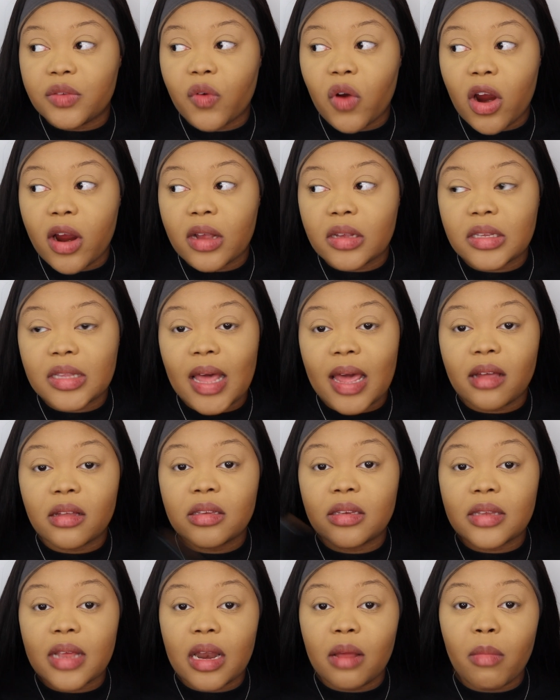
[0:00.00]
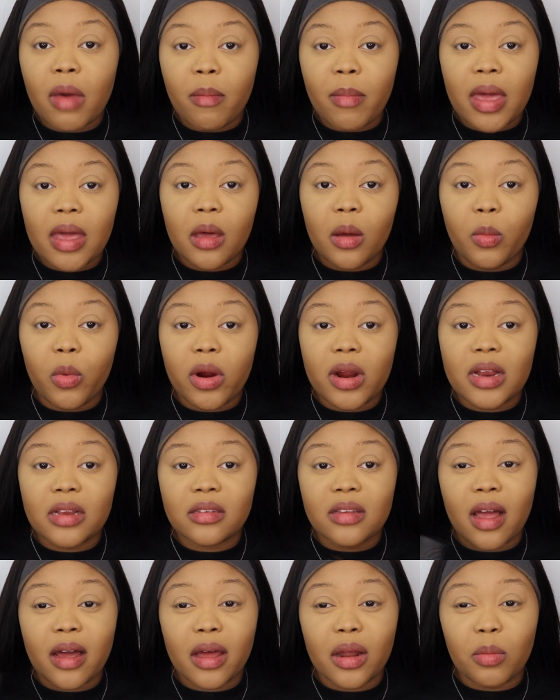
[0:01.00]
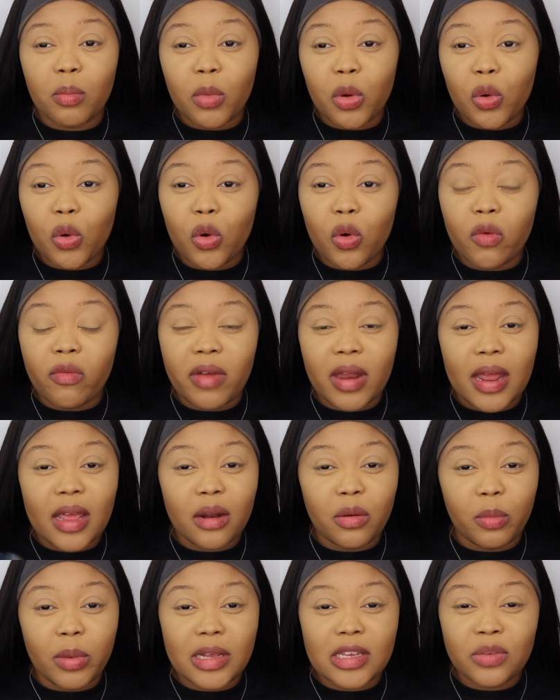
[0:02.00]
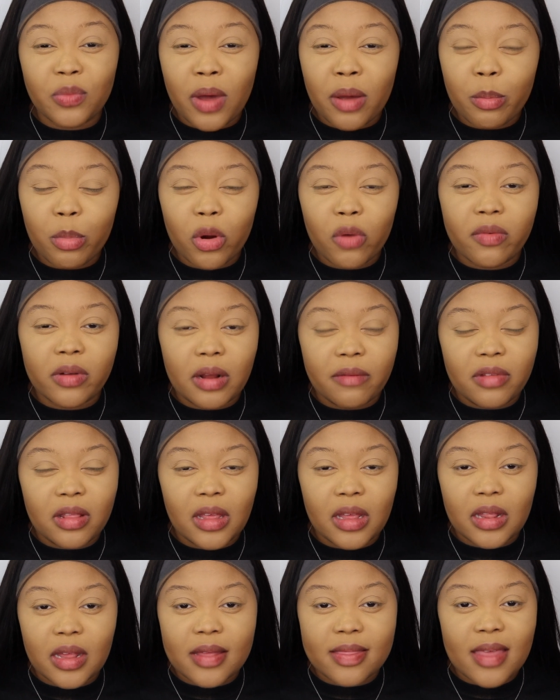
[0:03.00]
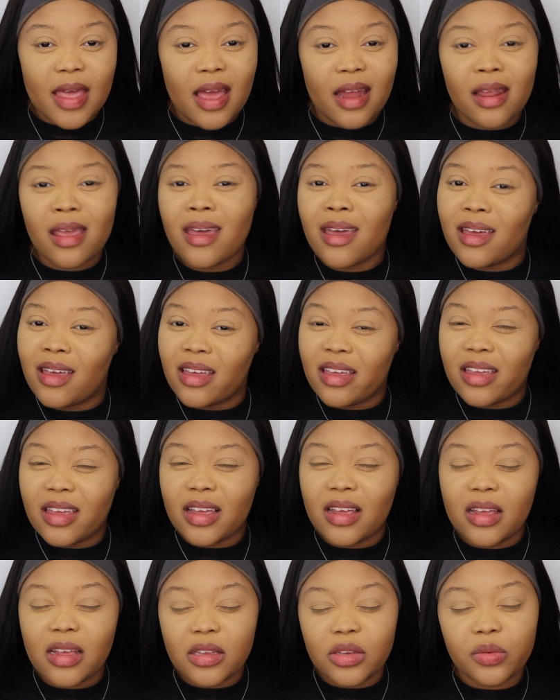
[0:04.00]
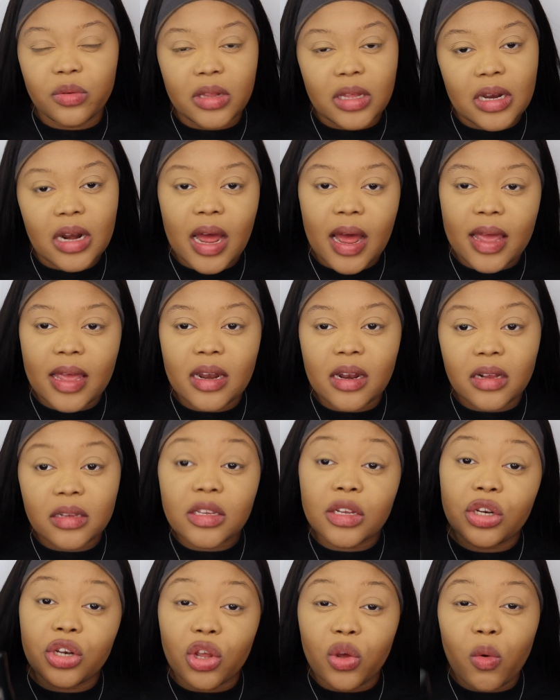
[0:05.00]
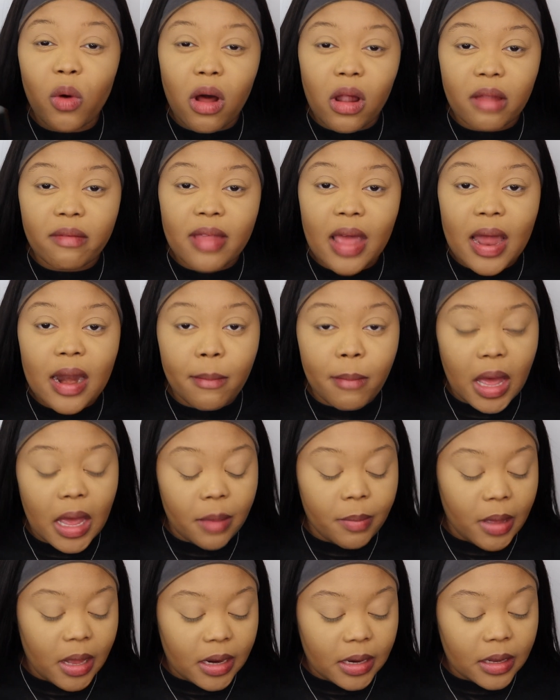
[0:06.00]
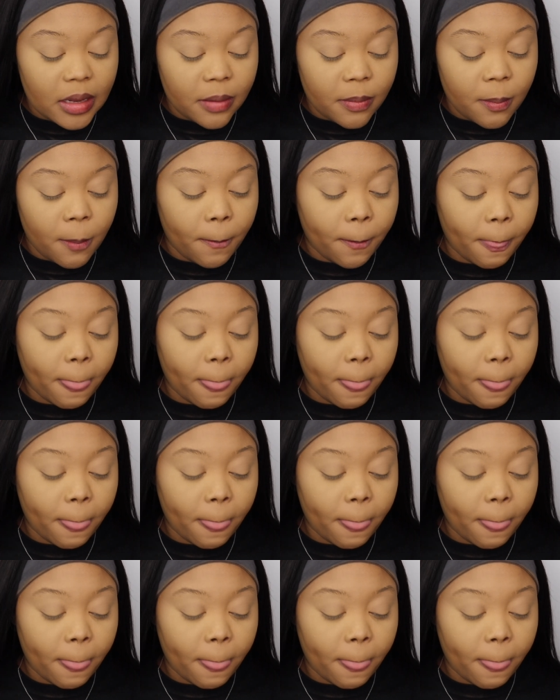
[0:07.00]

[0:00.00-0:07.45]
far as like setting my makeup where it's not gonna move and it'll be sweat proof and everything like that, it's really not, it doesn't do all of that in my opinion.